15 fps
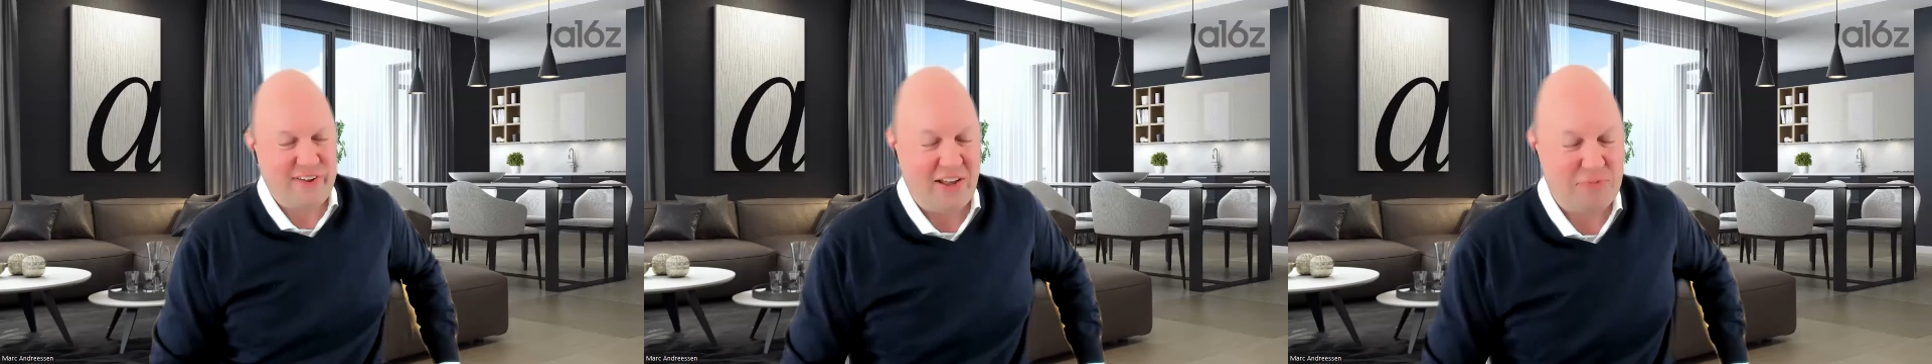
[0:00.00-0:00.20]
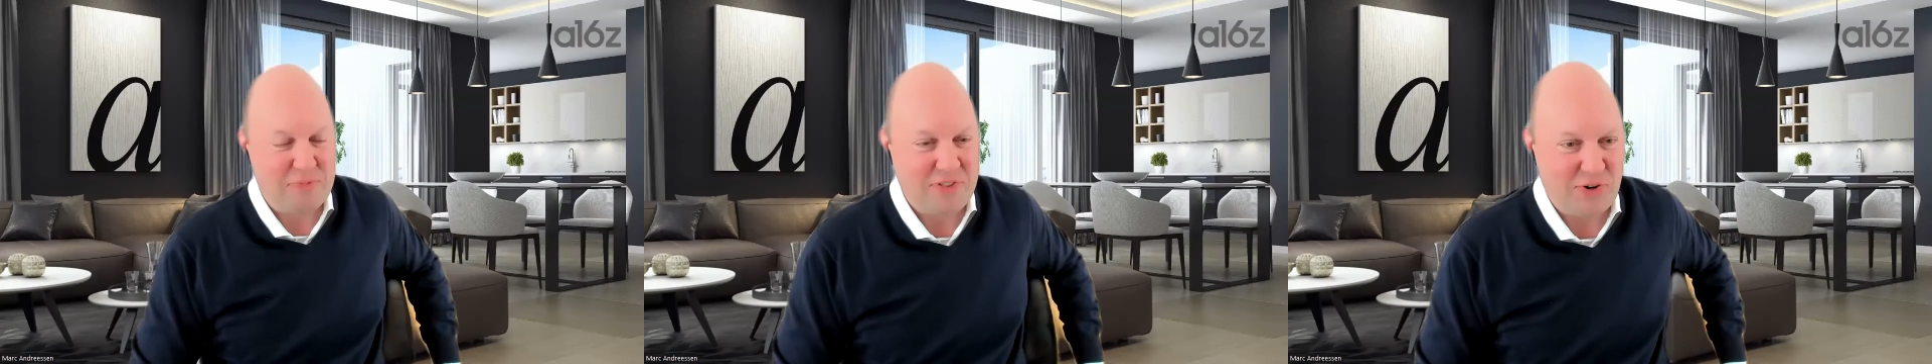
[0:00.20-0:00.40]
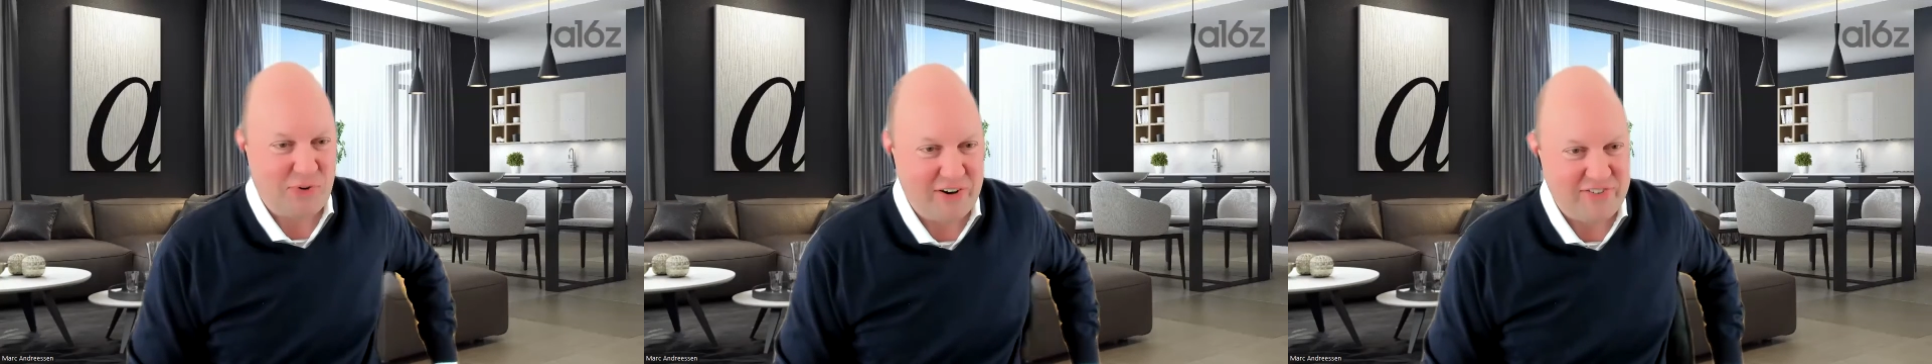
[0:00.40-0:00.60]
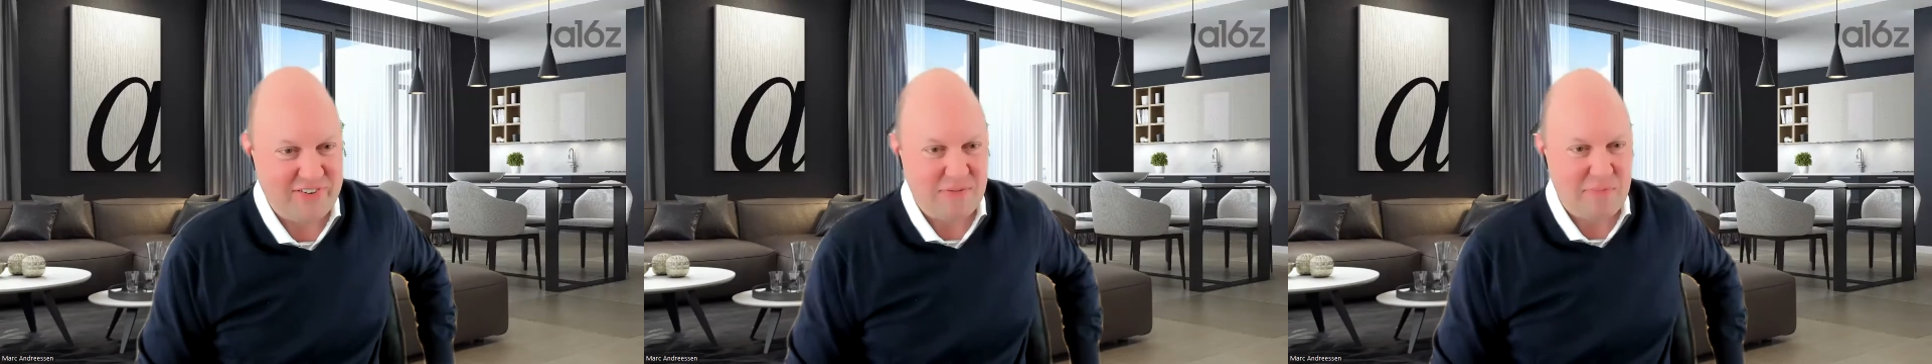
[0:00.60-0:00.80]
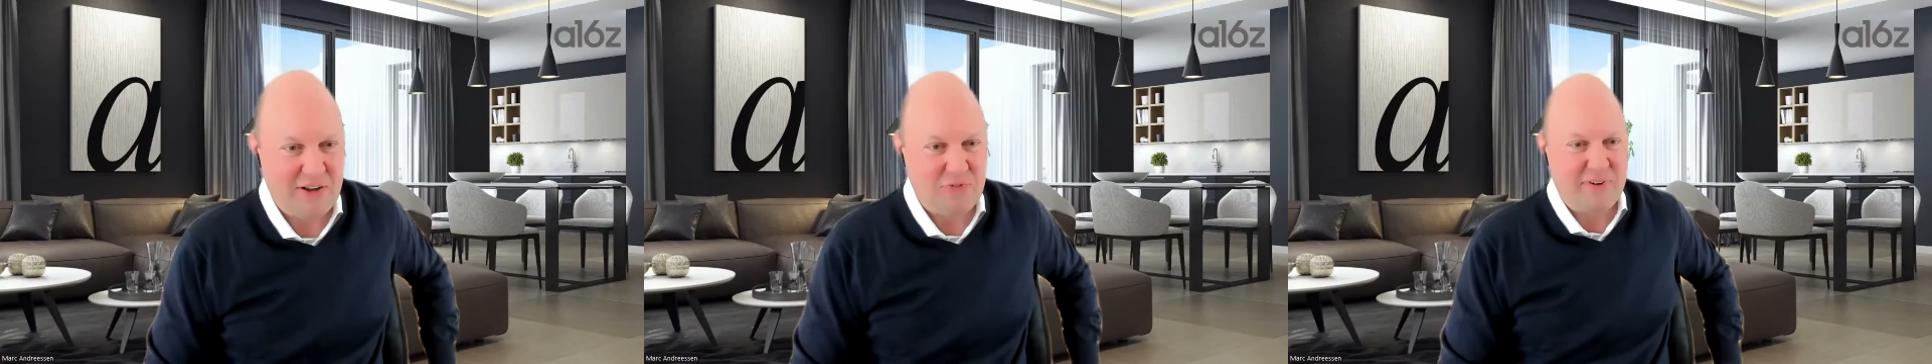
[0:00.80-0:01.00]
just asked me the
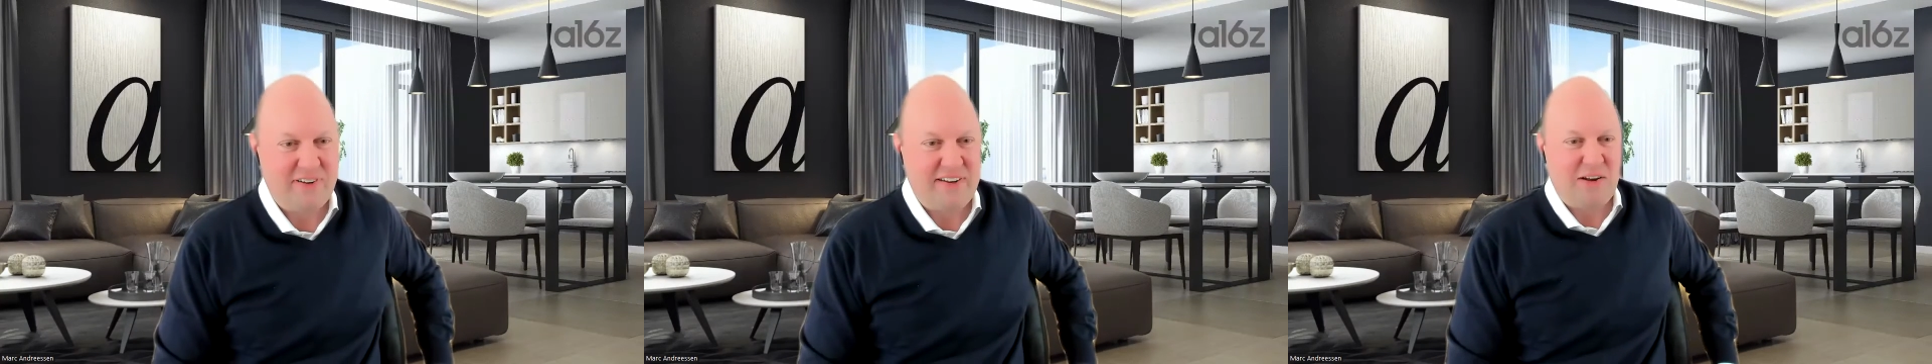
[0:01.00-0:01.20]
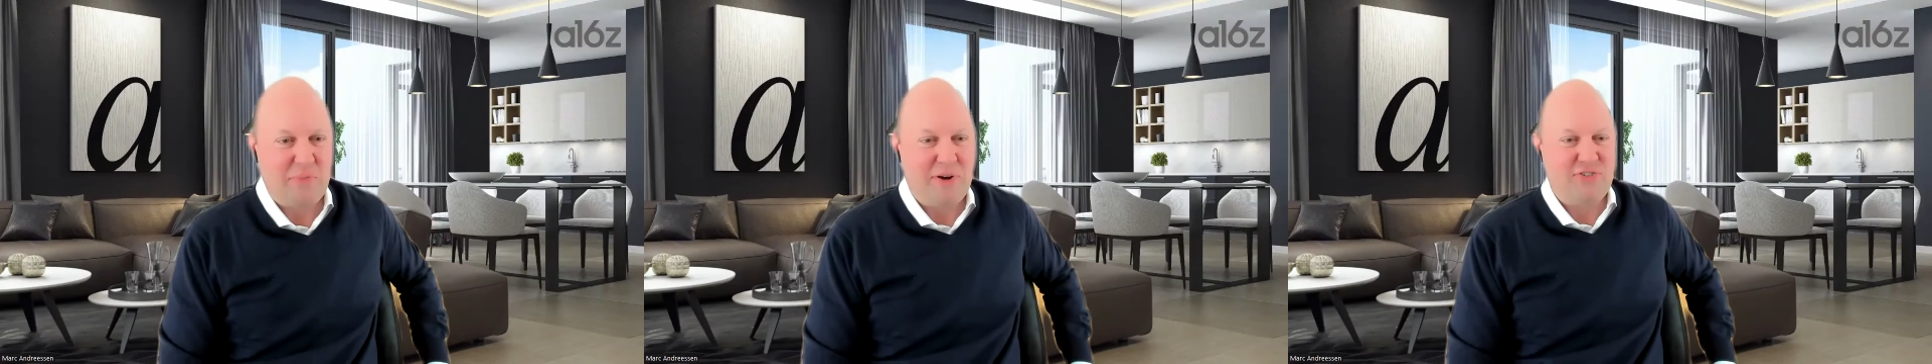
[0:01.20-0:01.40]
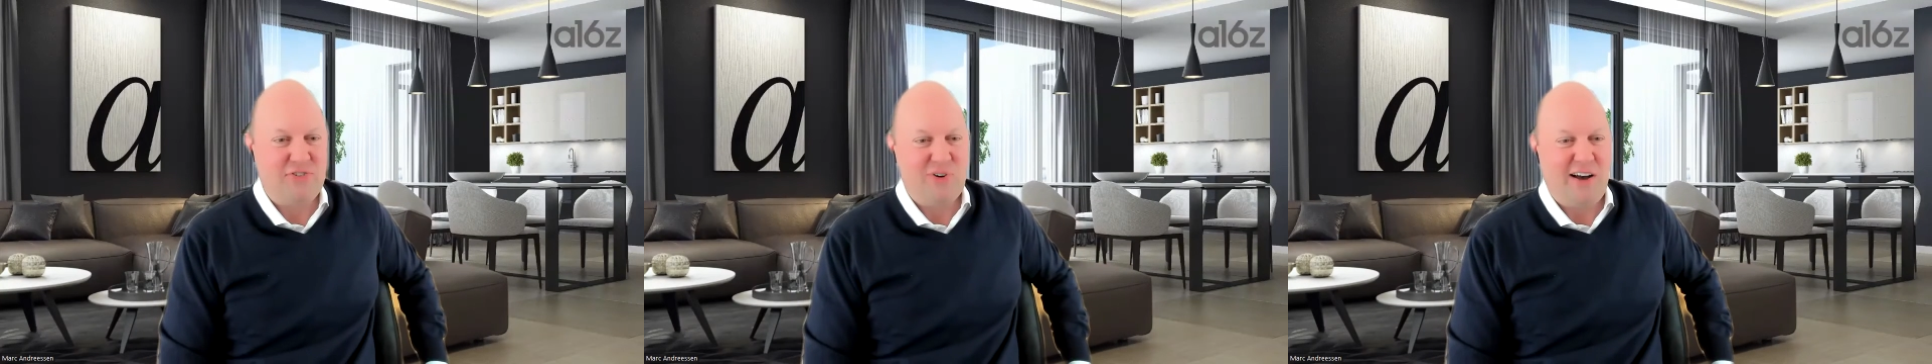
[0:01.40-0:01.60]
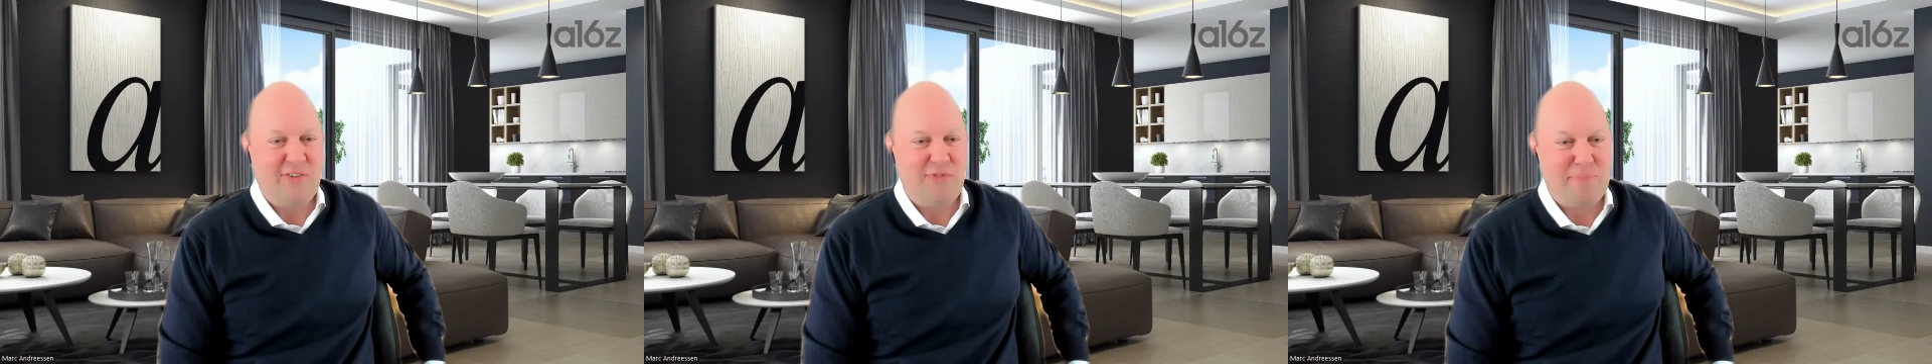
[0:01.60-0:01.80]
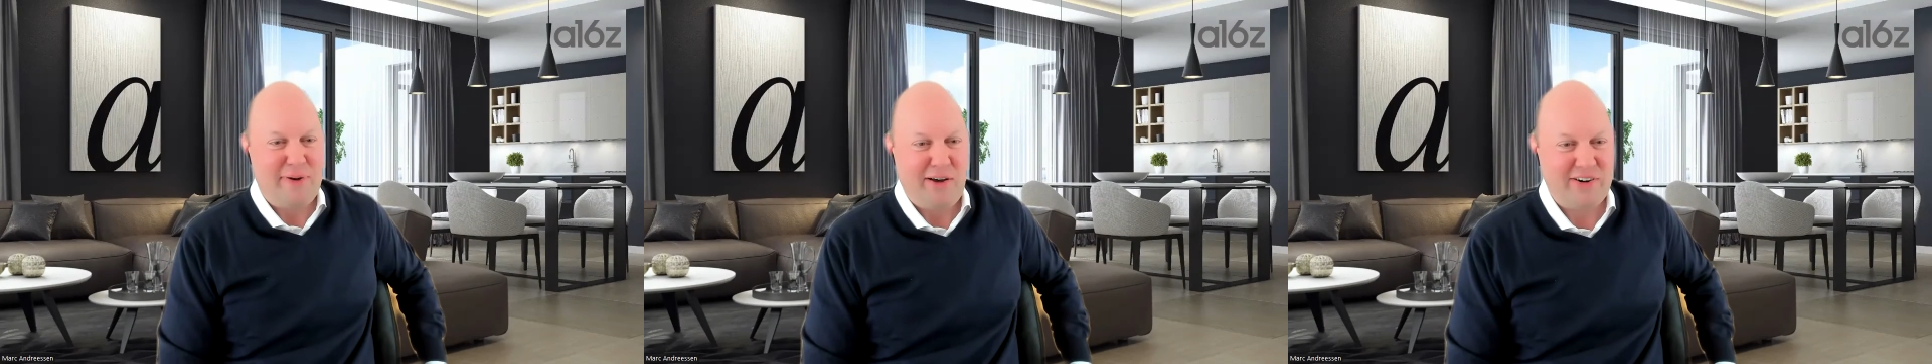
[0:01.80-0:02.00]
question that makes me take my shoe
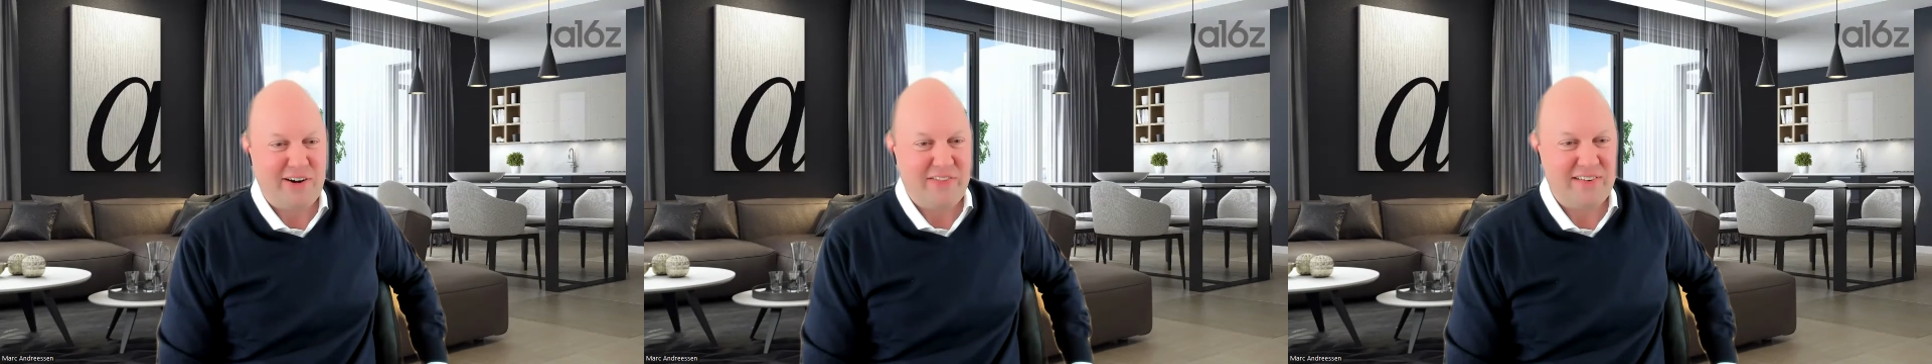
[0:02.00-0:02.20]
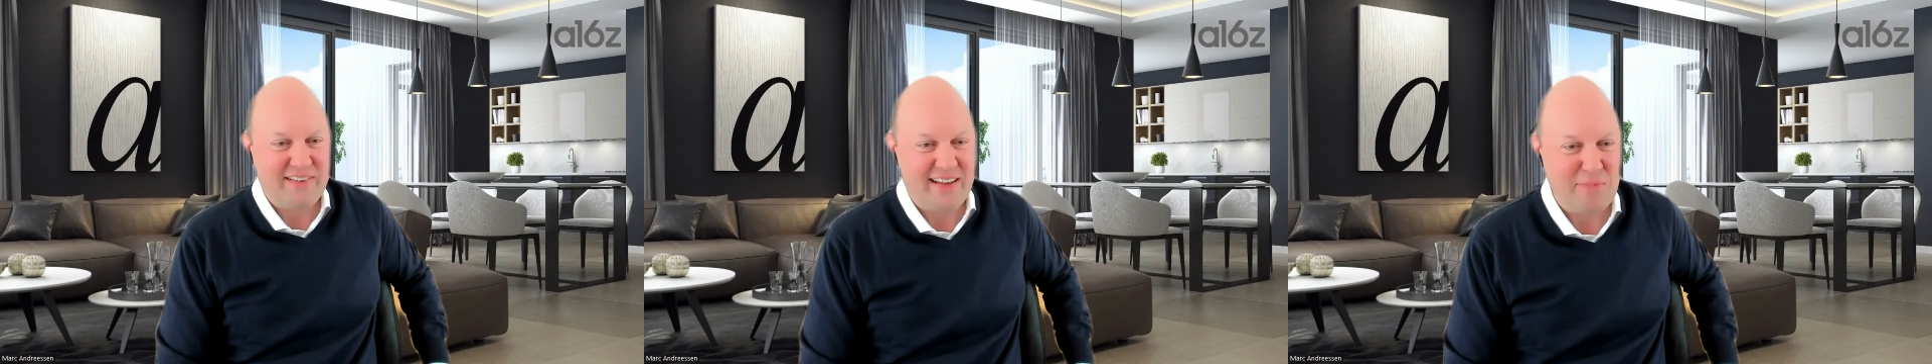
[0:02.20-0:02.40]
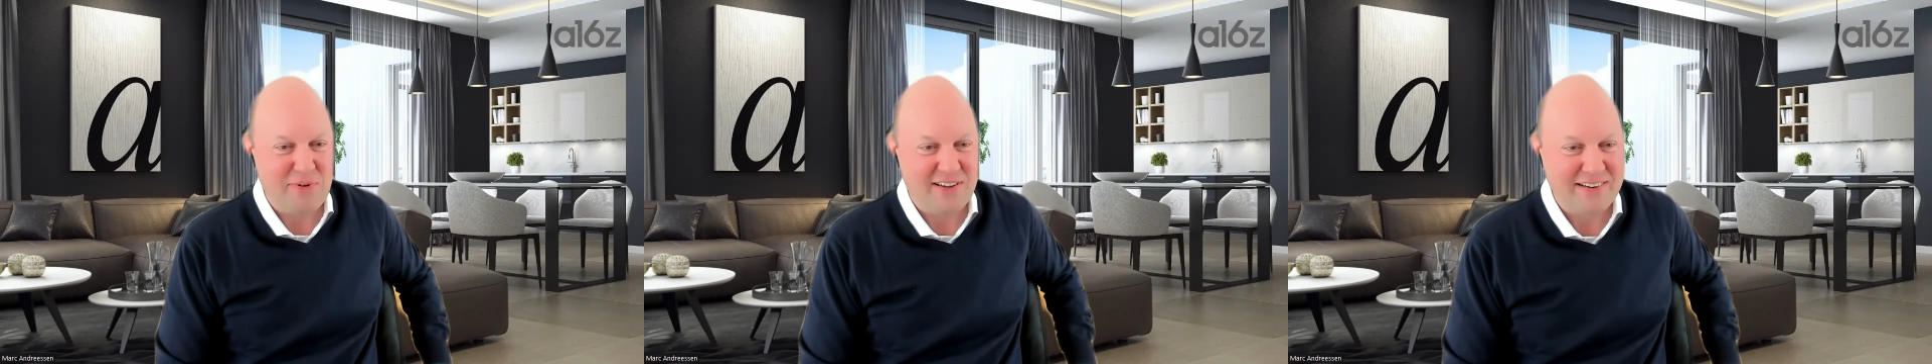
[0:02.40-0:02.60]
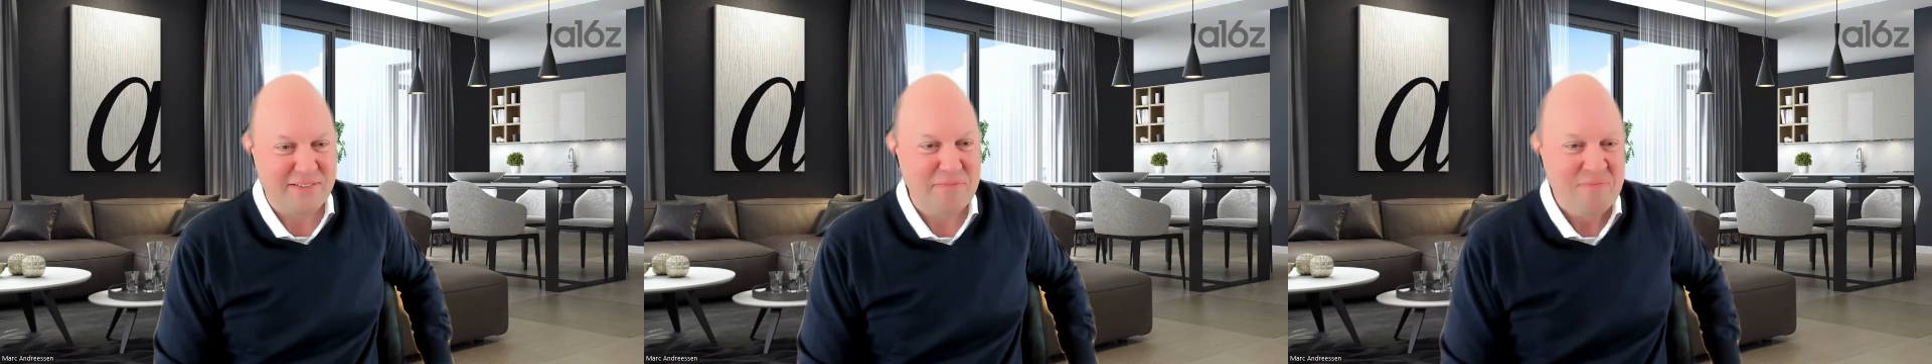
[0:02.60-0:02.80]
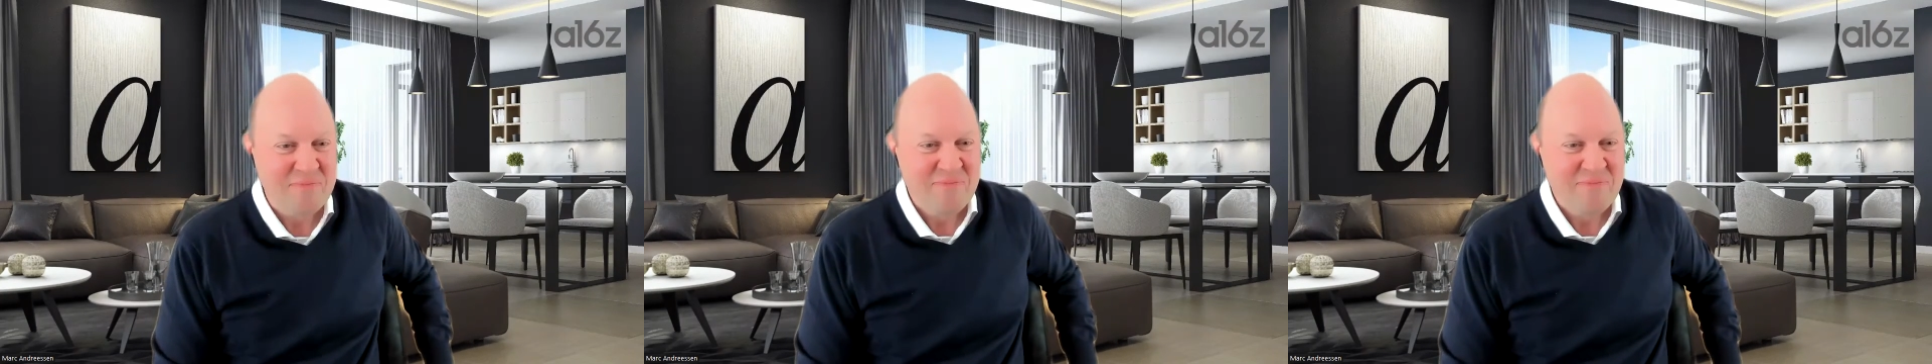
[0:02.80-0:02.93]
off and pound it on the table